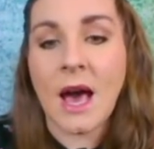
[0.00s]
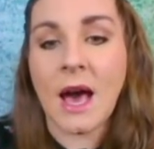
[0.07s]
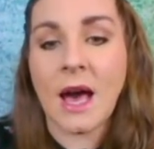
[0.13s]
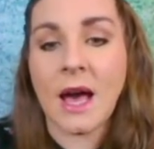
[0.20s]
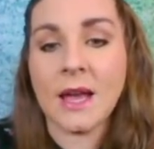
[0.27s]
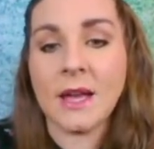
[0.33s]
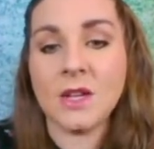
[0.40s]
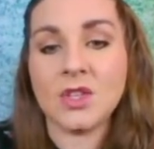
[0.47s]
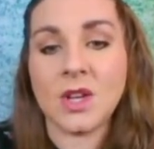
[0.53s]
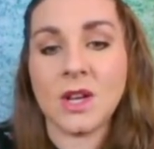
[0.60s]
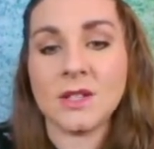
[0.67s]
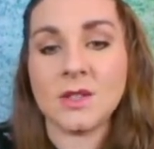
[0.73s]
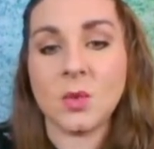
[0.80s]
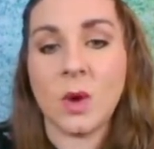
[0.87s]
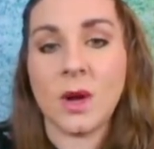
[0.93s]
I
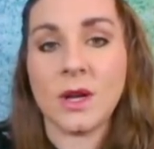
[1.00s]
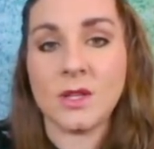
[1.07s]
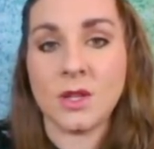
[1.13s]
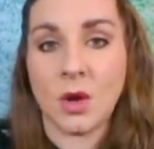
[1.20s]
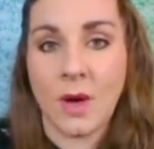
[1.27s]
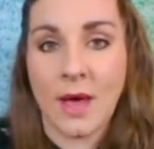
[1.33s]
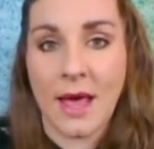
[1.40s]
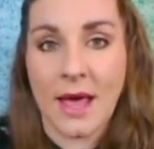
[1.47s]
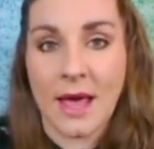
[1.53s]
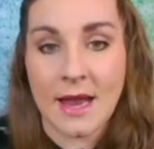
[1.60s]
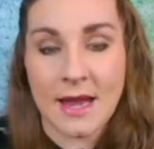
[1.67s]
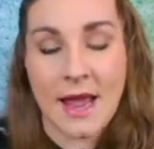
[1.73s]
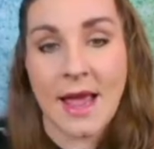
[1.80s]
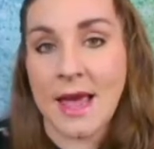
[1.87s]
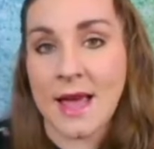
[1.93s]
just wanted to go
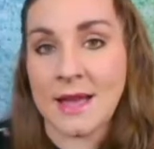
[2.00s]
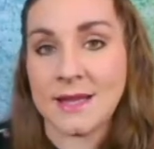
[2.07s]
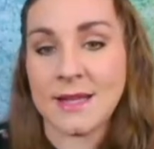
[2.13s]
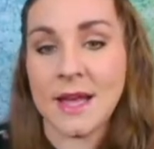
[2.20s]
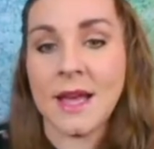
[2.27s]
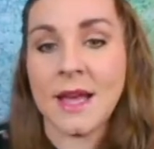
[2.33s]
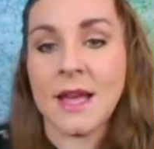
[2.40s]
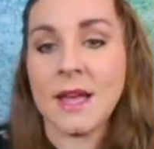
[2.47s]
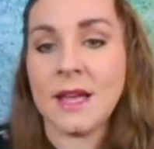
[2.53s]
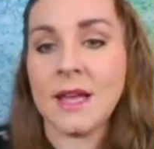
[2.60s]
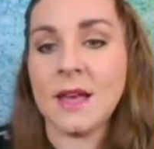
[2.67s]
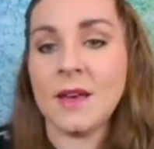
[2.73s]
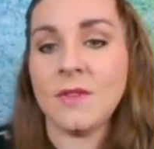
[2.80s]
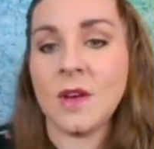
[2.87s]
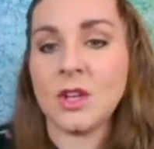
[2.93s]
ahead and
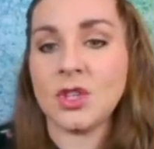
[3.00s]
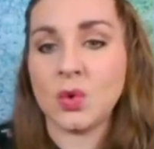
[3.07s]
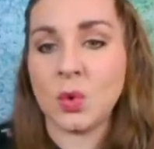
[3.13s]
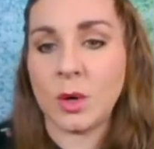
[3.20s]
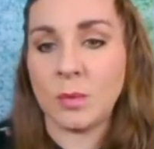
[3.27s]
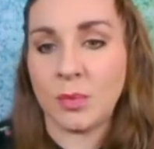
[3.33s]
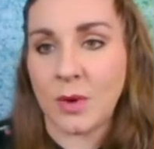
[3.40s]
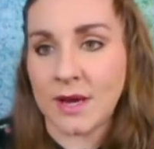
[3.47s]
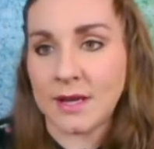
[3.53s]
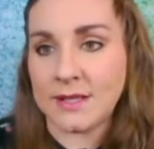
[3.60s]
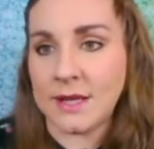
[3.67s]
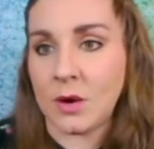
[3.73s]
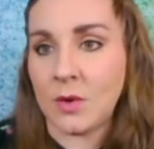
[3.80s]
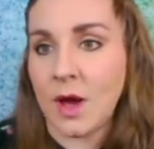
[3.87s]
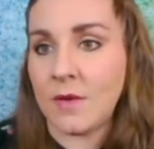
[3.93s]
give a short
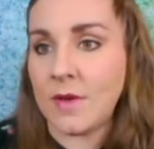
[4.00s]
breakdown of